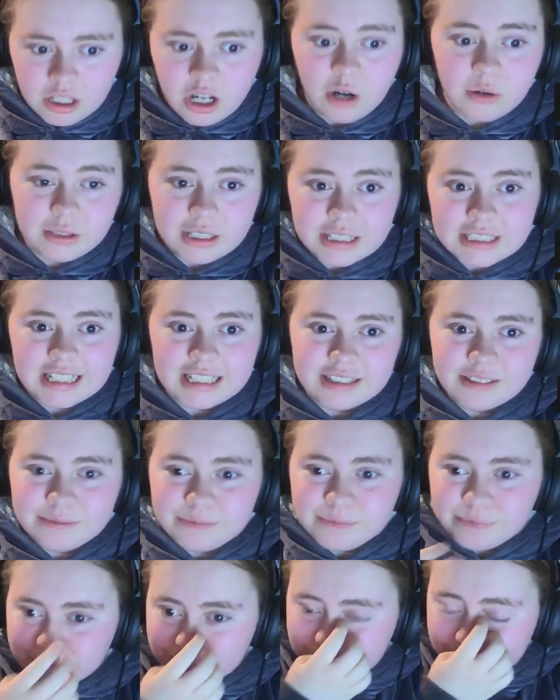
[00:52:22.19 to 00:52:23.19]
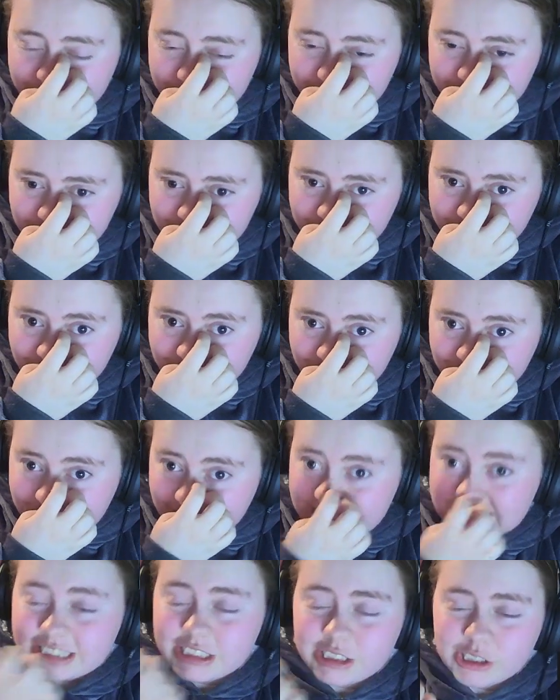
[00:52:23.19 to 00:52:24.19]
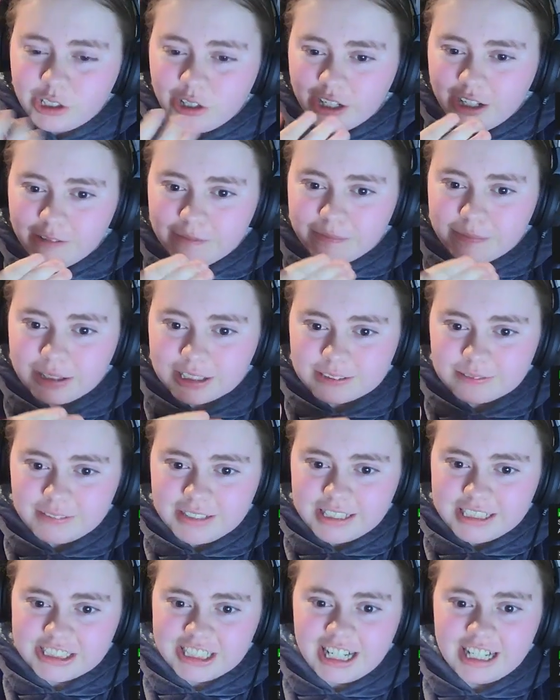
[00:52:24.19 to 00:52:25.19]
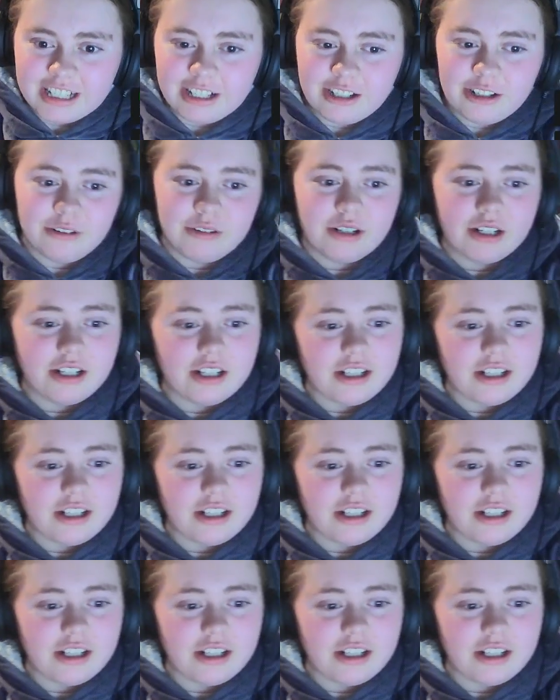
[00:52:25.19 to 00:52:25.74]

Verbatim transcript: No, there's like there's a ton of books for Ninjago.